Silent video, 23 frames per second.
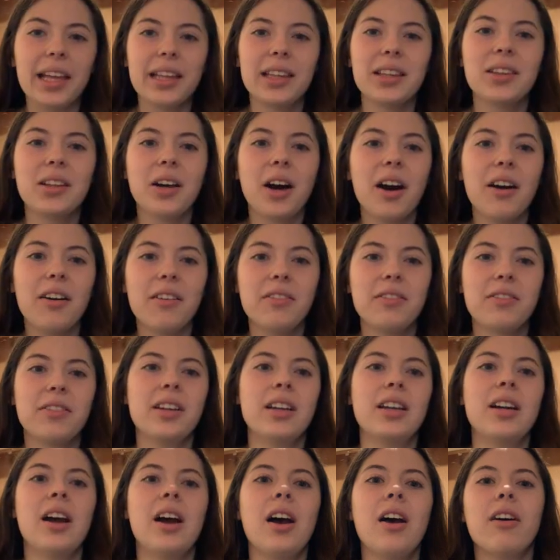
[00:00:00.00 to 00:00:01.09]
love
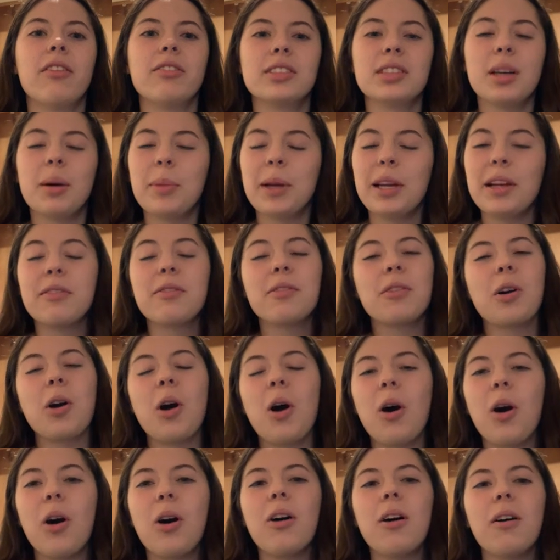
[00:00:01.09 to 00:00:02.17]
subbing for
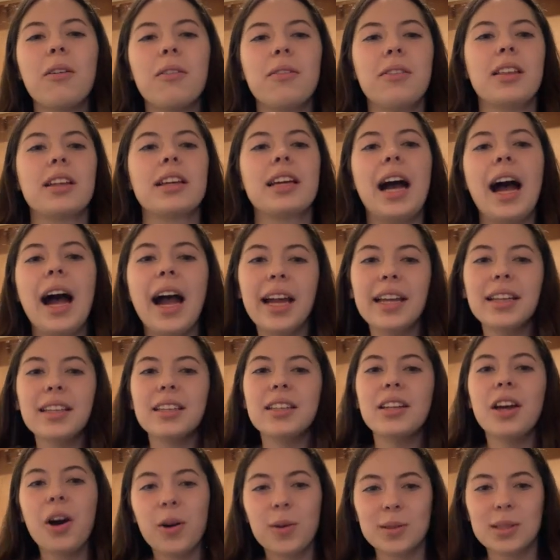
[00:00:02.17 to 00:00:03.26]
all of the kind
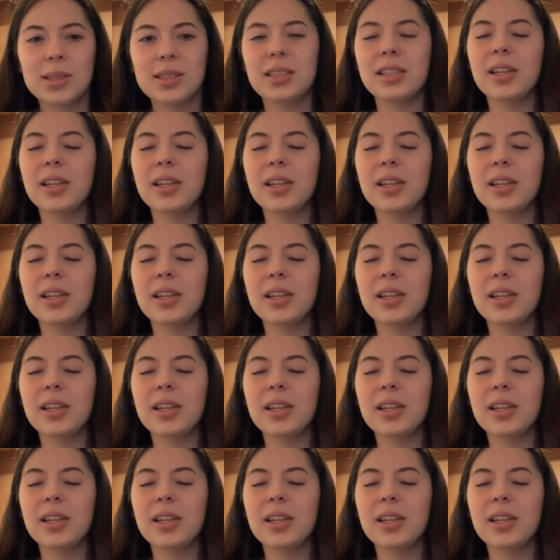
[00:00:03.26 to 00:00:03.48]
notes,